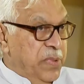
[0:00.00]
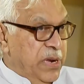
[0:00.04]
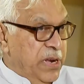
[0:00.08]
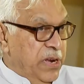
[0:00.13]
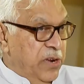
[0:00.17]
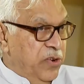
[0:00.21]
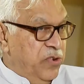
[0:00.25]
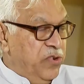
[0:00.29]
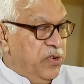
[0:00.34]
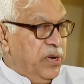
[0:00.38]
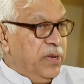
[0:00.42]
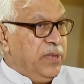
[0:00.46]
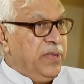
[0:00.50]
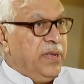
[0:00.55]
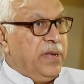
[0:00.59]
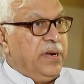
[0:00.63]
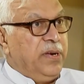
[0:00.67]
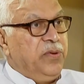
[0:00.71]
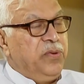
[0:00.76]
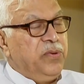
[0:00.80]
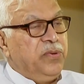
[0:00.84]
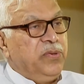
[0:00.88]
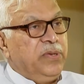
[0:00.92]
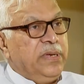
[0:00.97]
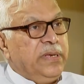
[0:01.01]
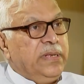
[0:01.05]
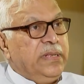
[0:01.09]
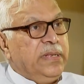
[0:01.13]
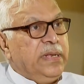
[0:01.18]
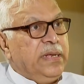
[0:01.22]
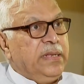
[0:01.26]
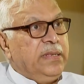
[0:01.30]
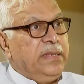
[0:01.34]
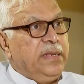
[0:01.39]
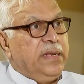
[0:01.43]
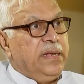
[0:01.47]
Ministers are using
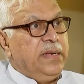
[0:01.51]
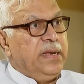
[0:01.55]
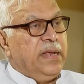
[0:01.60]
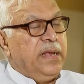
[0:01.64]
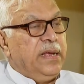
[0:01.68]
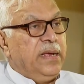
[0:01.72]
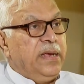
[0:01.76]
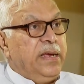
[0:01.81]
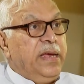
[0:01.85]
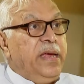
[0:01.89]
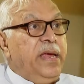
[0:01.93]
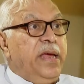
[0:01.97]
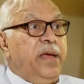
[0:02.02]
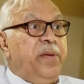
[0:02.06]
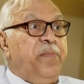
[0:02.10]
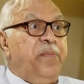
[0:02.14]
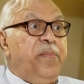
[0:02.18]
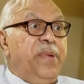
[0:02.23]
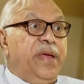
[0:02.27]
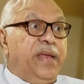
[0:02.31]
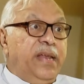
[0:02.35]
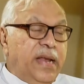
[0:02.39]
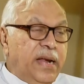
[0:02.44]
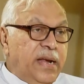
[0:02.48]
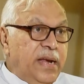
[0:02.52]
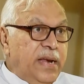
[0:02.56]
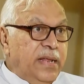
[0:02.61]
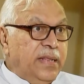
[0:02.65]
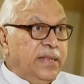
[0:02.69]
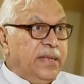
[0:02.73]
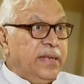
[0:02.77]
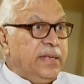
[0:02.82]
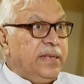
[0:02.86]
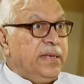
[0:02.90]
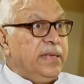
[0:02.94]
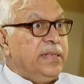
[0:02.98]
this, and he immediately
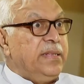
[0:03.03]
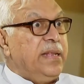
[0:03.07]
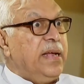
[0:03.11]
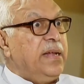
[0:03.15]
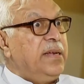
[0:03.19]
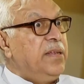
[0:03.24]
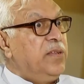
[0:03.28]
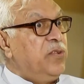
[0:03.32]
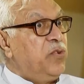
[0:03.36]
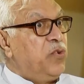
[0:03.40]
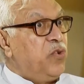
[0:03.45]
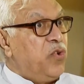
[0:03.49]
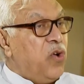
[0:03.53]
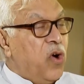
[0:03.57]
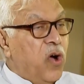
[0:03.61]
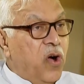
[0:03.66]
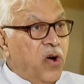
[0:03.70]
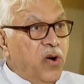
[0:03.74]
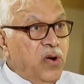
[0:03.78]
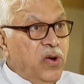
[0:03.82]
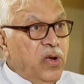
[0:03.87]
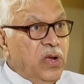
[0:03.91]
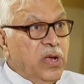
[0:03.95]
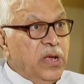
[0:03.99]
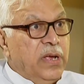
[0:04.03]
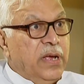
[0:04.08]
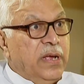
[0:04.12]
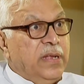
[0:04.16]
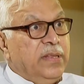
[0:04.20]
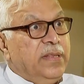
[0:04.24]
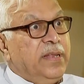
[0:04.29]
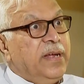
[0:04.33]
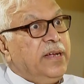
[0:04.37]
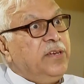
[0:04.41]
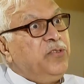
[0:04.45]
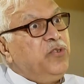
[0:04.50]
says that that is wrong,
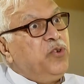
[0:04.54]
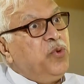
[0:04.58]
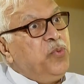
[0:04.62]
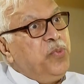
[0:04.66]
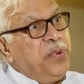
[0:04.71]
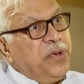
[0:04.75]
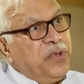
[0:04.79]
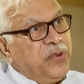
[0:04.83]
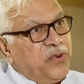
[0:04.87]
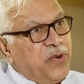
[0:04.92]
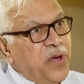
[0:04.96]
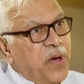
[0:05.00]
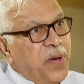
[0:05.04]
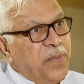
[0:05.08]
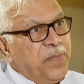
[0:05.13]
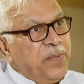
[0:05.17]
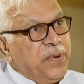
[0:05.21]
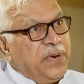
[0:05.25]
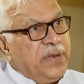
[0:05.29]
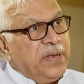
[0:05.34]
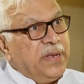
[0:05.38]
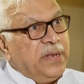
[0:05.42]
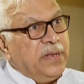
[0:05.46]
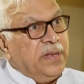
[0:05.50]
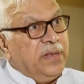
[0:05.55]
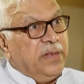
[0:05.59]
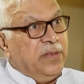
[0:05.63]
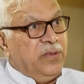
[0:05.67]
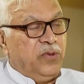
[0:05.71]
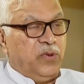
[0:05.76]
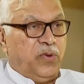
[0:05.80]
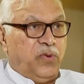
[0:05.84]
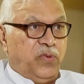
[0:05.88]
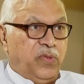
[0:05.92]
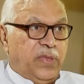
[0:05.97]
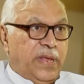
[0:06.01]
that should be stopped.
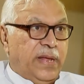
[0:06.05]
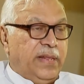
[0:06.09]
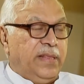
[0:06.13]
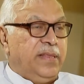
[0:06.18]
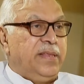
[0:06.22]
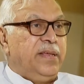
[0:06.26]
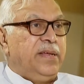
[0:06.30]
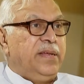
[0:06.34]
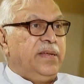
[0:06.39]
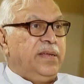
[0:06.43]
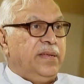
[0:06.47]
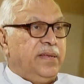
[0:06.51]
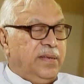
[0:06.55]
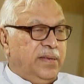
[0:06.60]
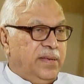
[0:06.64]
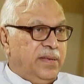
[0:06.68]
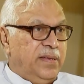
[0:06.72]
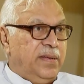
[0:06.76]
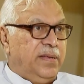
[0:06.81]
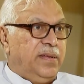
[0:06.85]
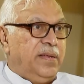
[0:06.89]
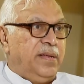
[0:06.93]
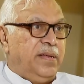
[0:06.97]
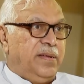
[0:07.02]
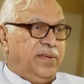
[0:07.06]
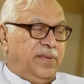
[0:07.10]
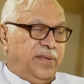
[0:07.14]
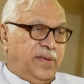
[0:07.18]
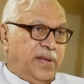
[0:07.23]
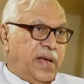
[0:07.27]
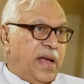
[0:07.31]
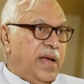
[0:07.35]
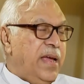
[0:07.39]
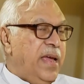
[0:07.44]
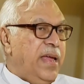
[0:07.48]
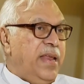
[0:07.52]
So that's
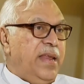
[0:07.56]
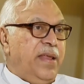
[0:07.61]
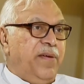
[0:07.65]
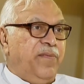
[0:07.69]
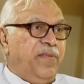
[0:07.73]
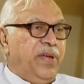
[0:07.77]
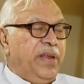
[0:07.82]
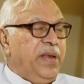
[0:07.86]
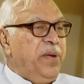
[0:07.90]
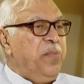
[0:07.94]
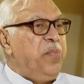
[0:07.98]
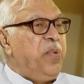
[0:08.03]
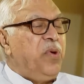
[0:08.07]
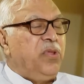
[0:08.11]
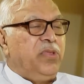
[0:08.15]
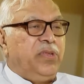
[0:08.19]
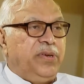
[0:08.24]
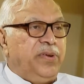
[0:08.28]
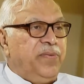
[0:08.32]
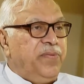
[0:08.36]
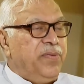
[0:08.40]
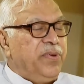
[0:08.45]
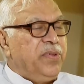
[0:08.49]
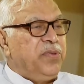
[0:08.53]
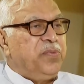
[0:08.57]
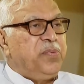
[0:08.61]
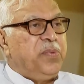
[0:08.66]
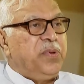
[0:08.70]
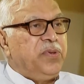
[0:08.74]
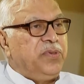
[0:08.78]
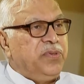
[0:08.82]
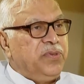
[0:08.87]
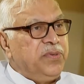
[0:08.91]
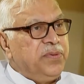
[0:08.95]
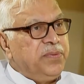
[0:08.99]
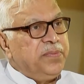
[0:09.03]
again a very positive
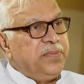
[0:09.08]
response.